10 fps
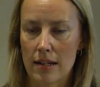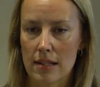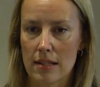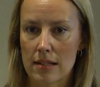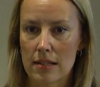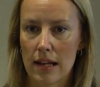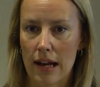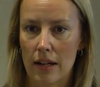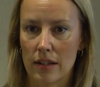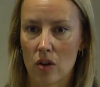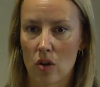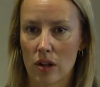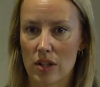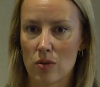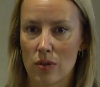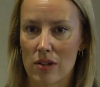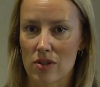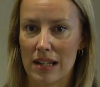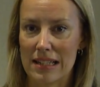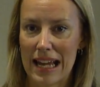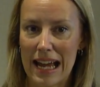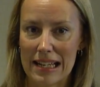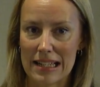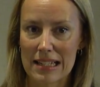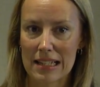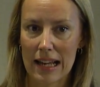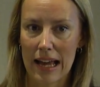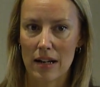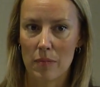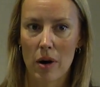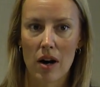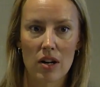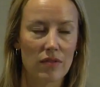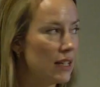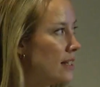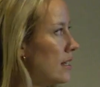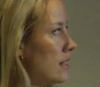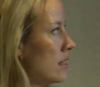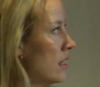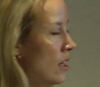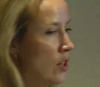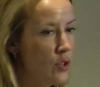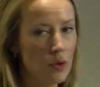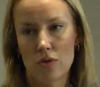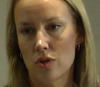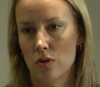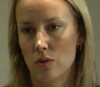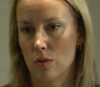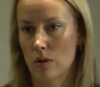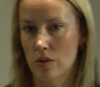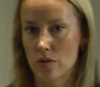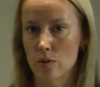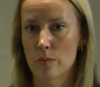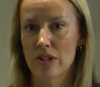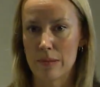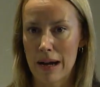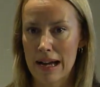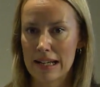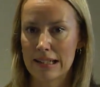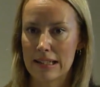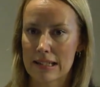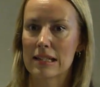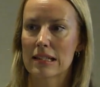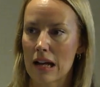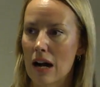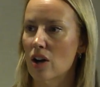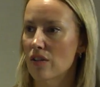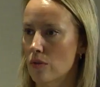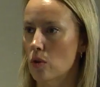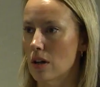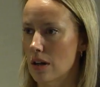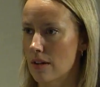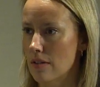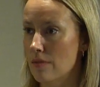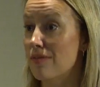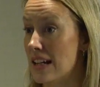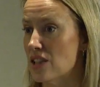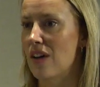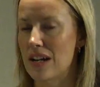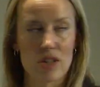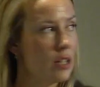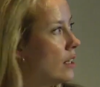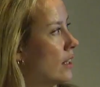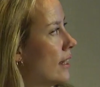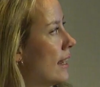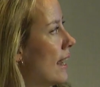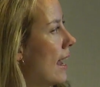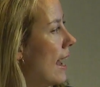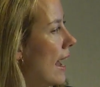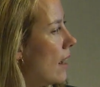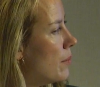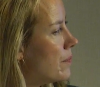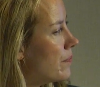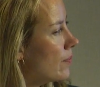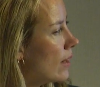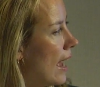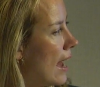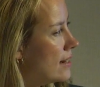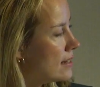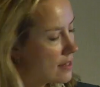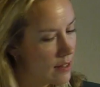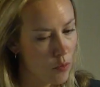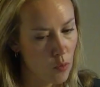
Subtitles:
since the early 2010s. And part of this is due to consumer demand and this desire for fast fashion. And